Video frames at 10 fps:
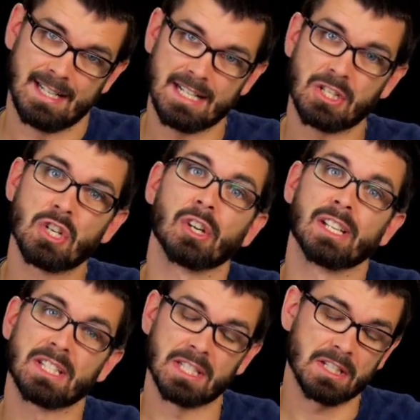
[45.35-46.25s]
It's
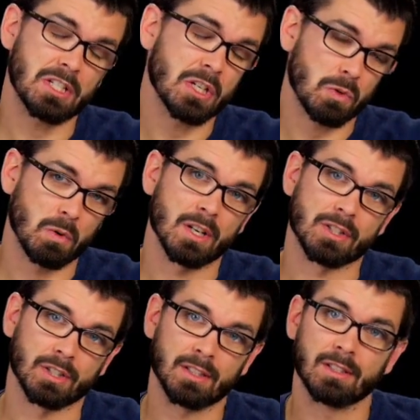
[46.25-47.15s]
dirty. It's in the
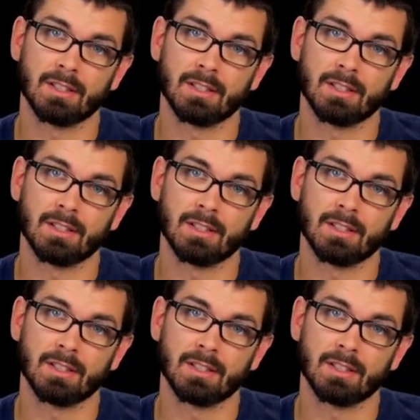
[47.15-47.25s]
dishwasher.